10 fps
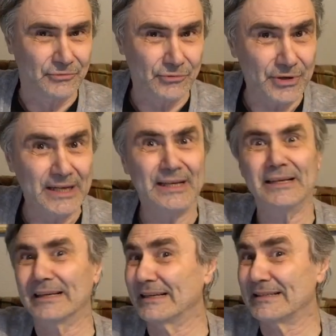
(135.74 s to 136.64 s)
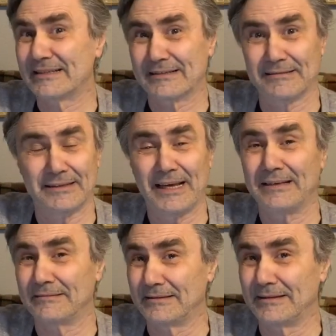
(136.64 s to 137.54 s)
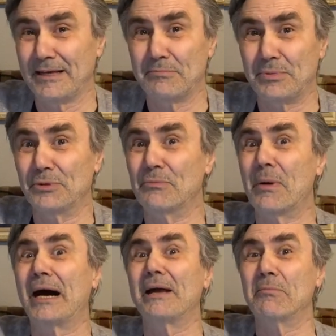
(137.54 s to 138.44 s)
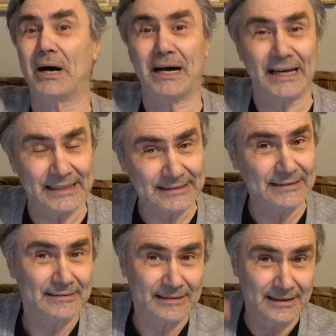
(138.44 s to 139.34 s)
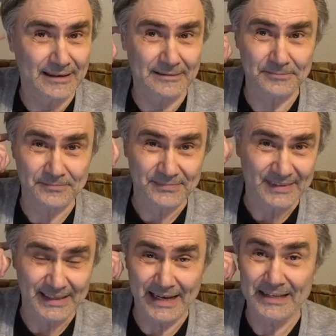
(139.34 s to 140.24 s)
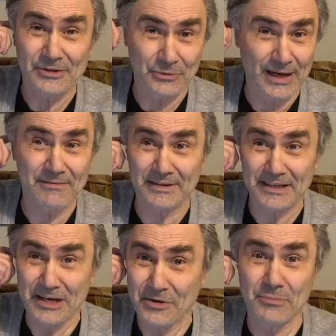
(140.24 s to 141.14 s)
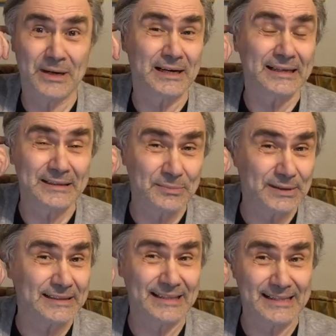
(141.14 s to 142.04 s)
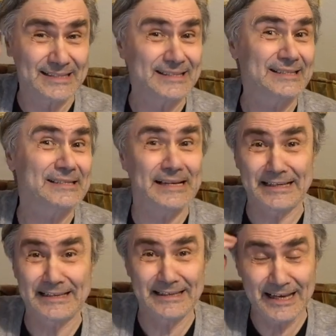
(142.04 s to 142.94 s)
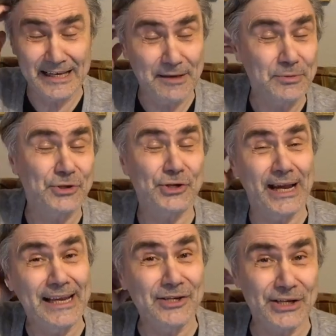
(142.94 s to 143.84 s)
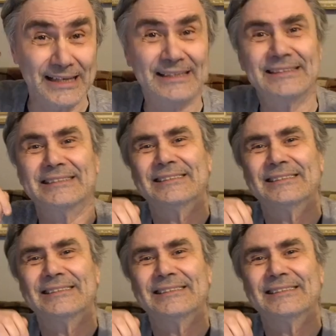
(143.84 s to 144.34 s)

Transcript: really, they, they blew my mind. Um, and I do have a new mind but it's it keeps changing